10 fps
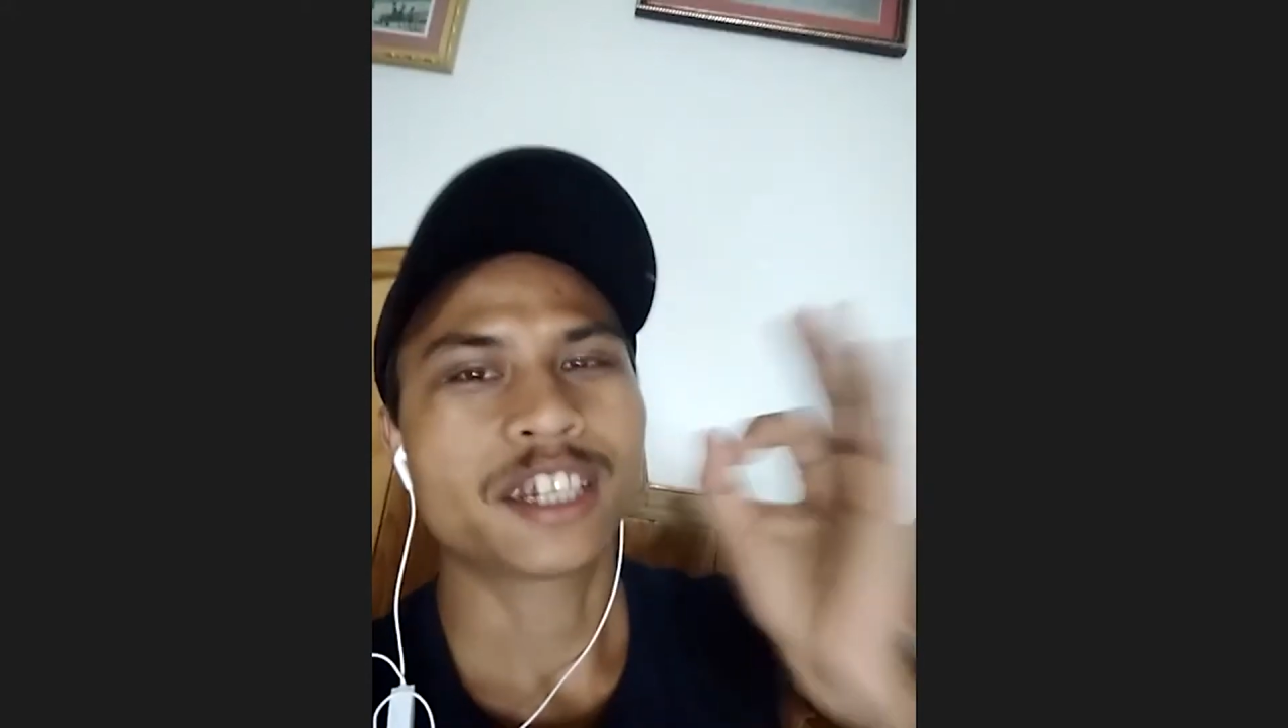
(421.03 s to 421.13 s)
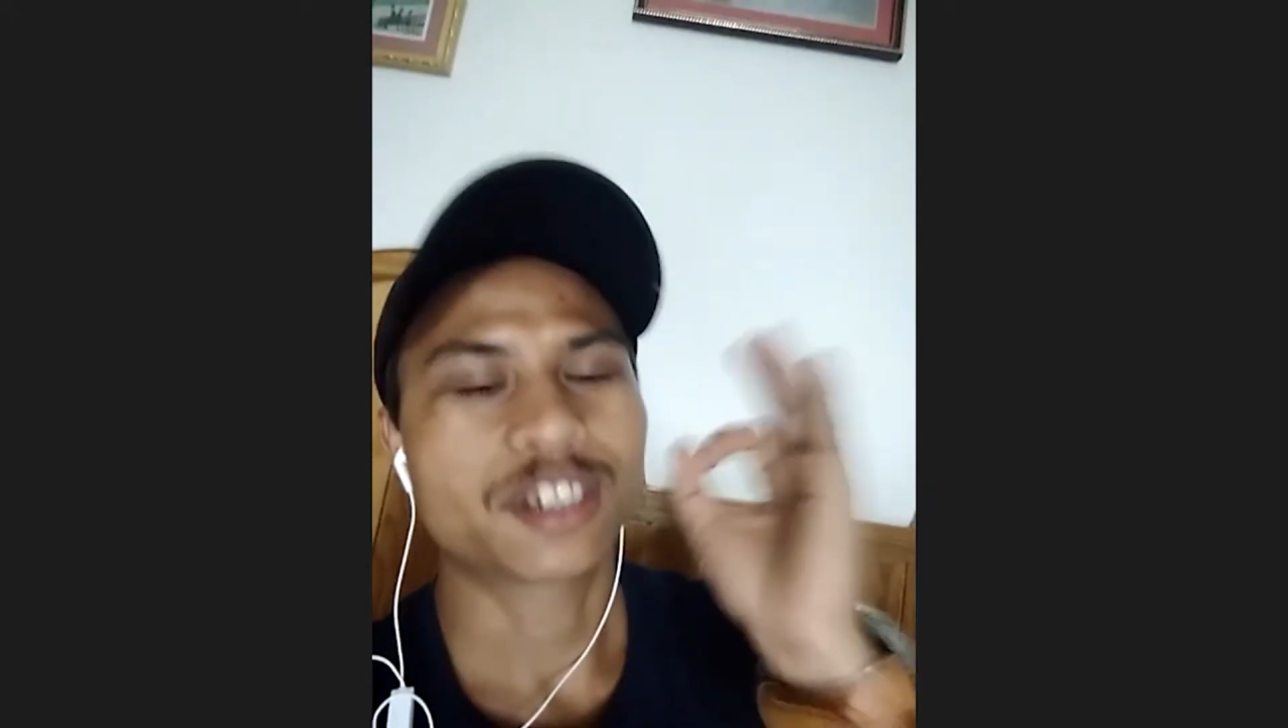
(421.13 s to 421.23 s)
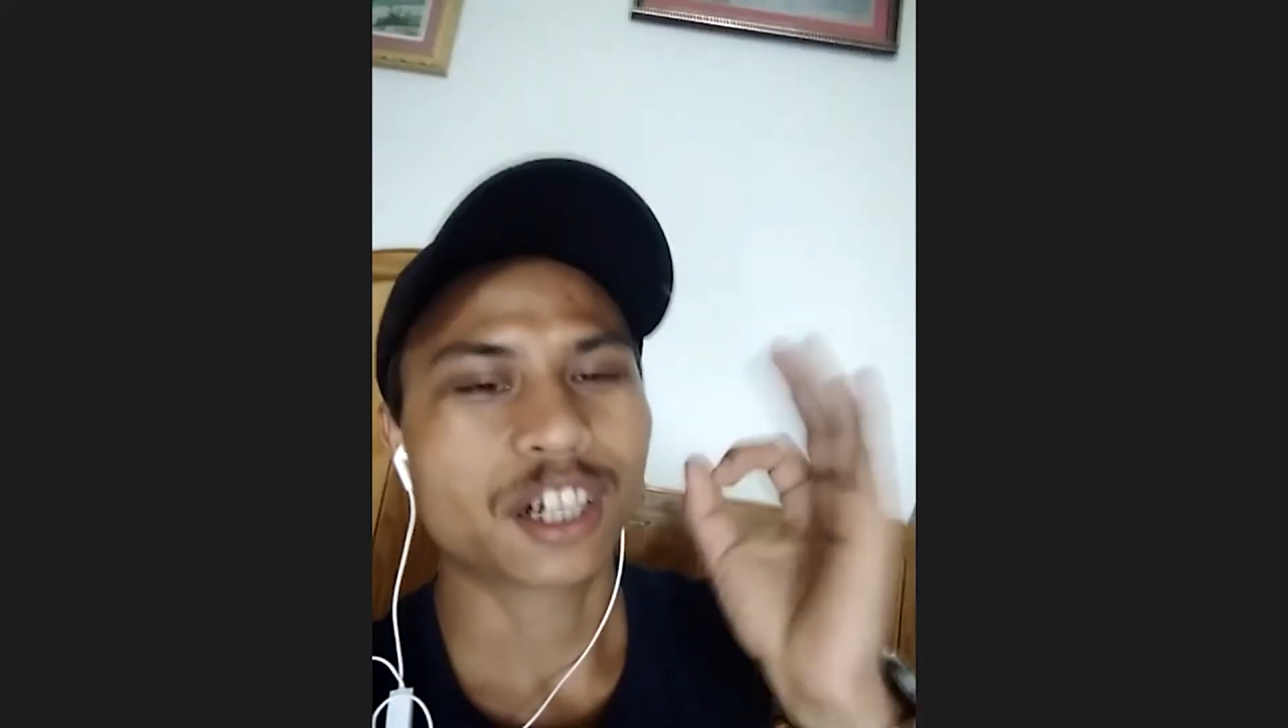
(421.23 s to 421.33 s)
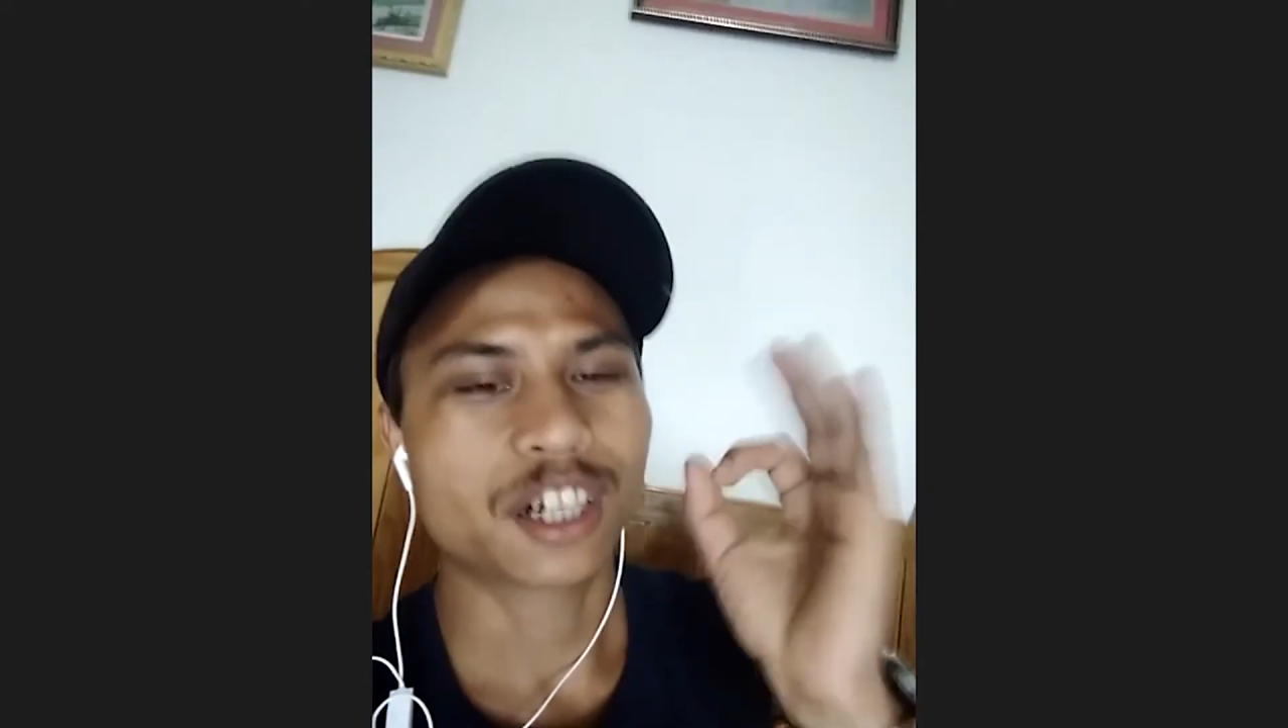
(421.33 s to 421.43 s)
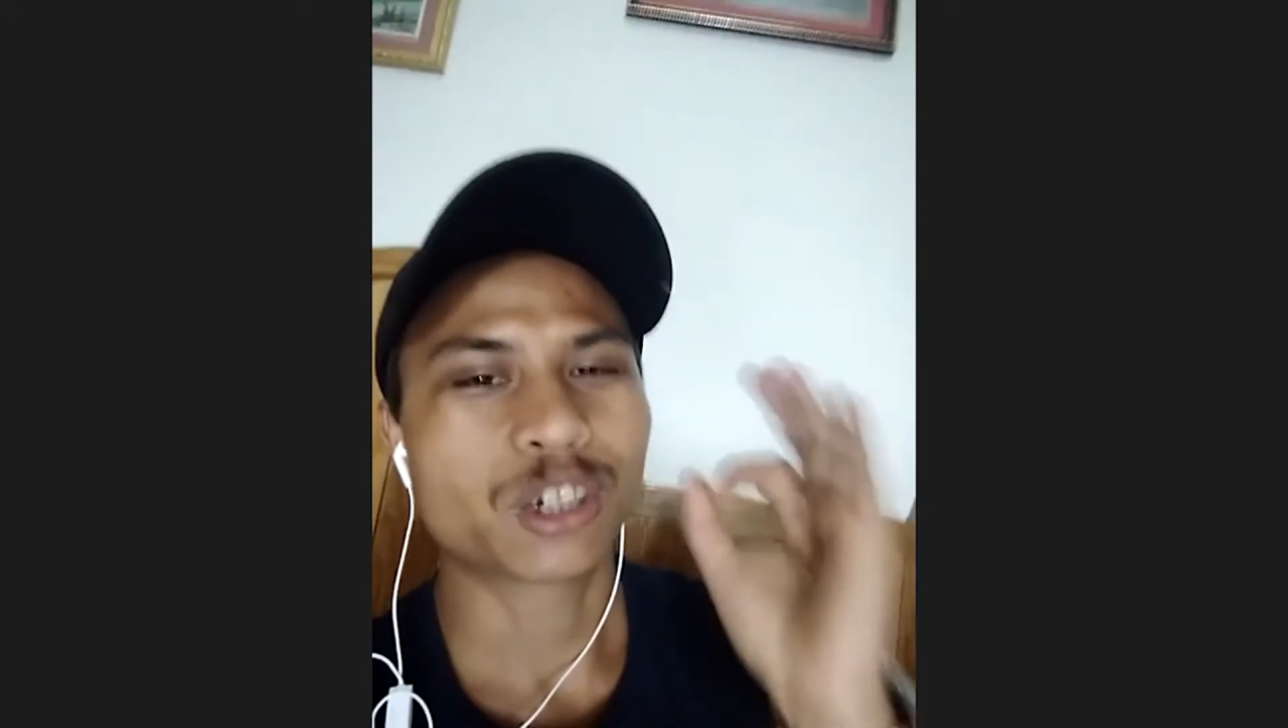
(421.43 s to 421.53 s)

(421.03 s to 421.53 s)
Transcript: single